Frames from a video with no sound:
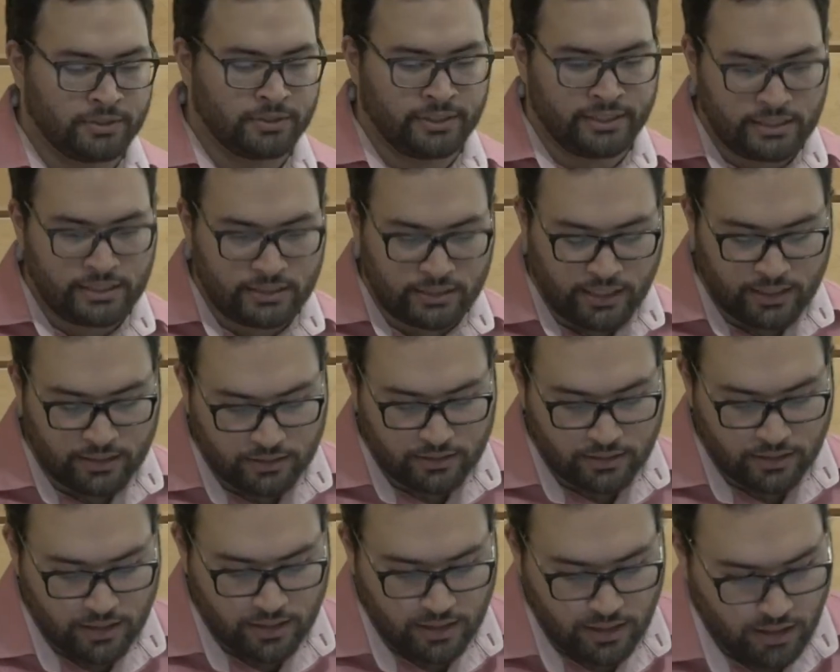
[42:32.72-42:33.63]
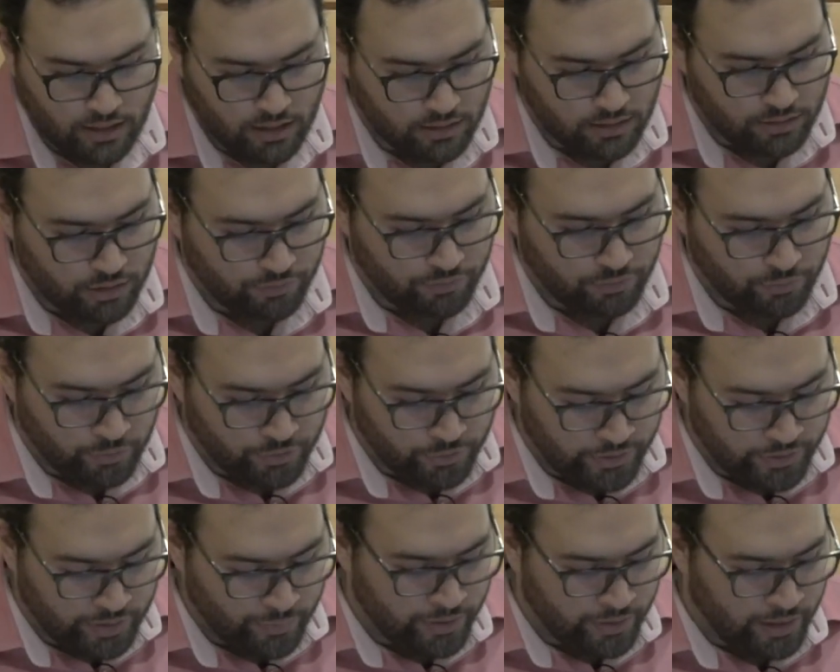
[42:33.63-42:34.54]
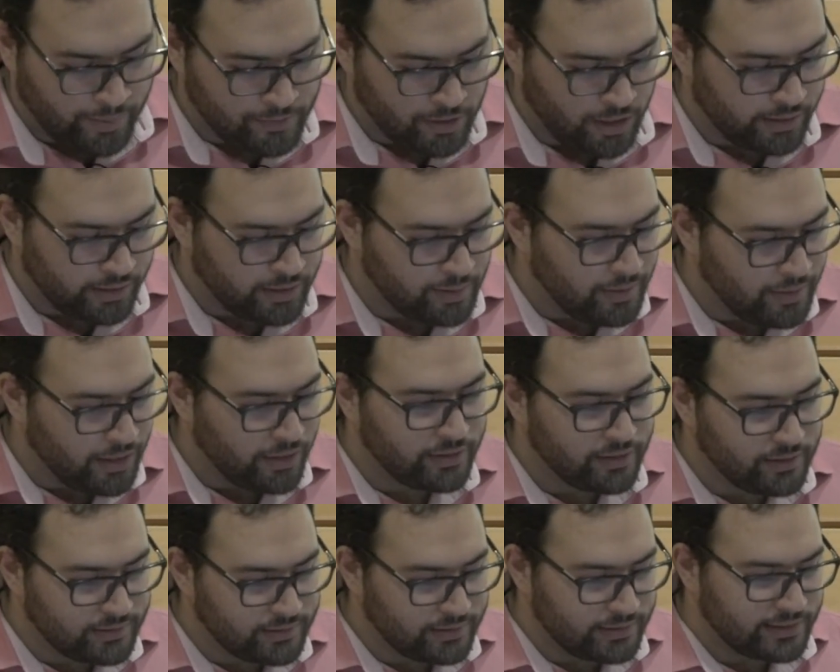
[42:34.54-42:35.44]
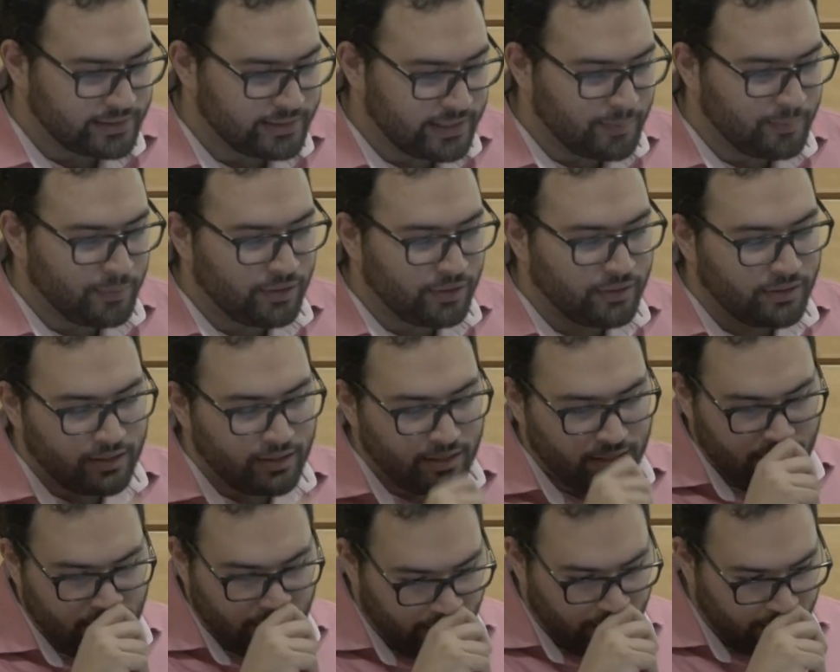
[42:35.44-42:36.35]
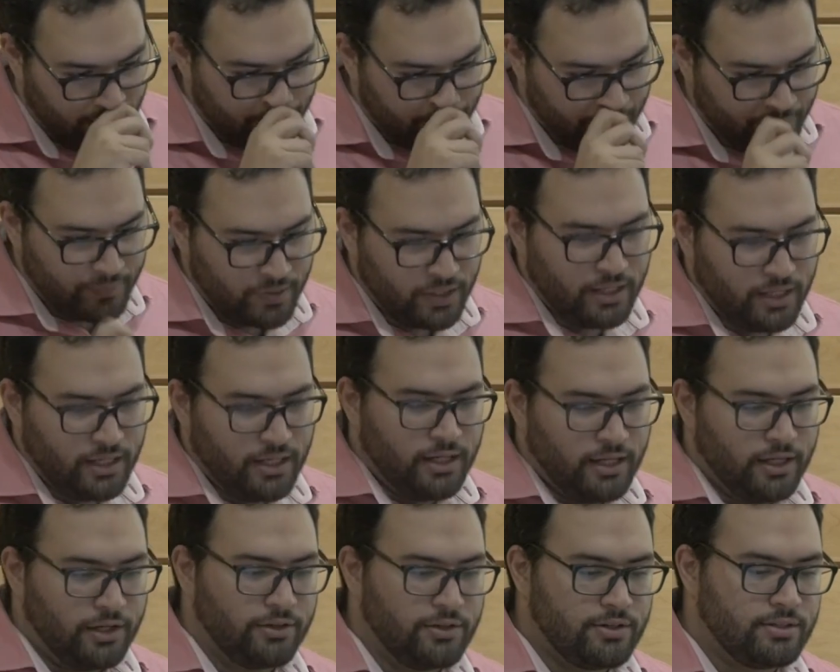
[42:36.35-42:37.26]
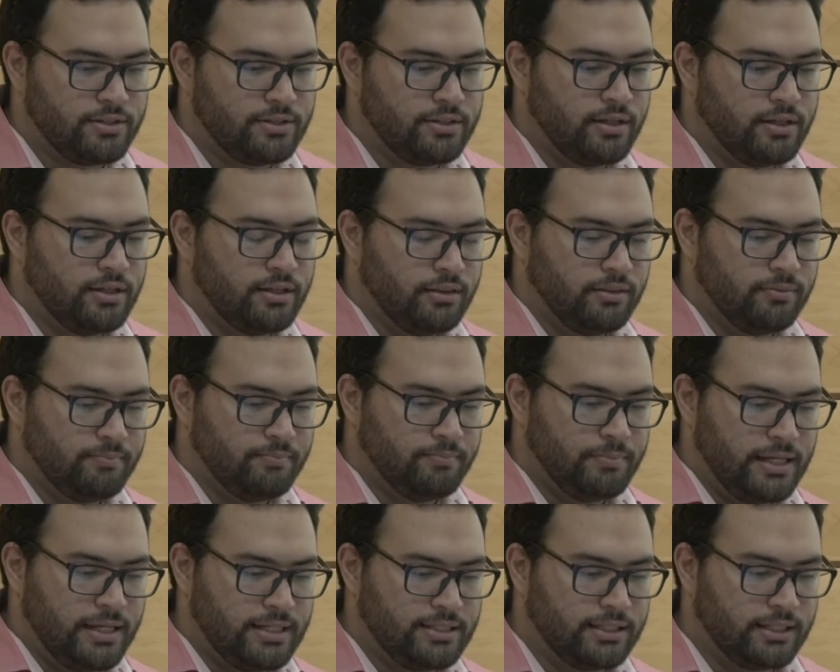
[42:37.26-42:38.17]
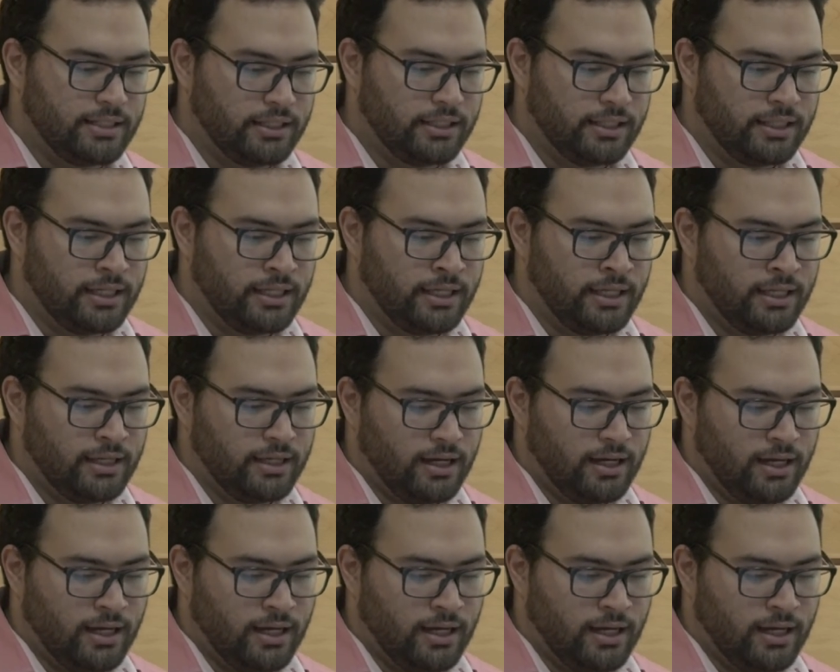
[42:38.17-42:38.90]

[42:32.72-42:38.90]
data sets. So if you're wondering what I'm talking about, here's an example. Here's basically